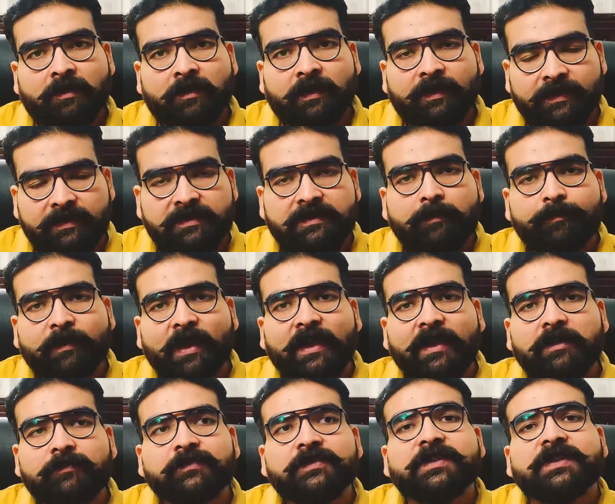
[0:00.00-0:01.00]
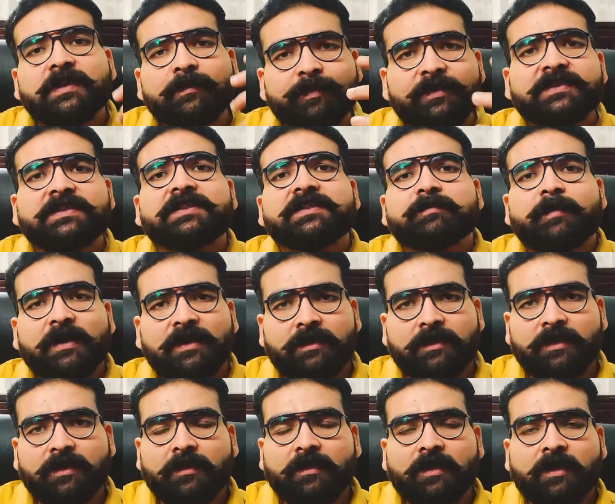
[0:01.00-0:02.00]
It is the planet which represents
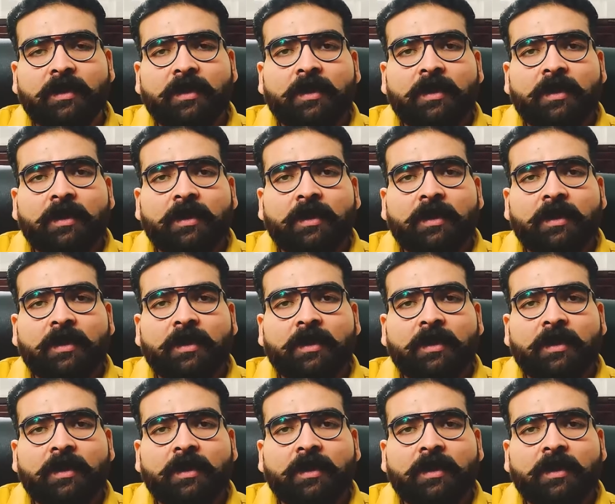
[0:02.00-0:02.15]
bhakti.